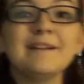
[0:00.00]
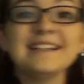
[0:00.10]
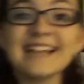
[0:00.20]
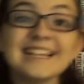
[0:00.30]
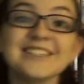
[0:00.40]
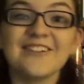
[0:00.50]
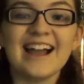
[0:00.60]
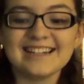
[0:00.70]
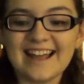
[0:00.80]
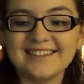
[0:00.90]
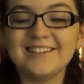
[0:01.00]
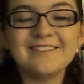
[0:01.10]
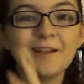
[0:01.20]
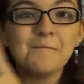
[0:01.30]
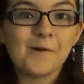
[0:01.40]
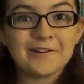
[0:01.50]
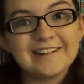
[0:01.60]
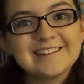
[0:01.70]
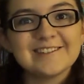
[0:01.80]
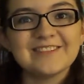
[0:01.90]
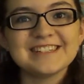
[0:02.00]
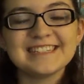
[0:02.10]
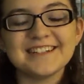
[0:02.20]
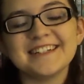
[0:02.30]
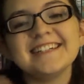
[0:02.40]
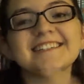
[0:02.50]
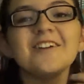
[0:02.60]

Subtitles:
My next fact has to do with the Mortal Instruments series.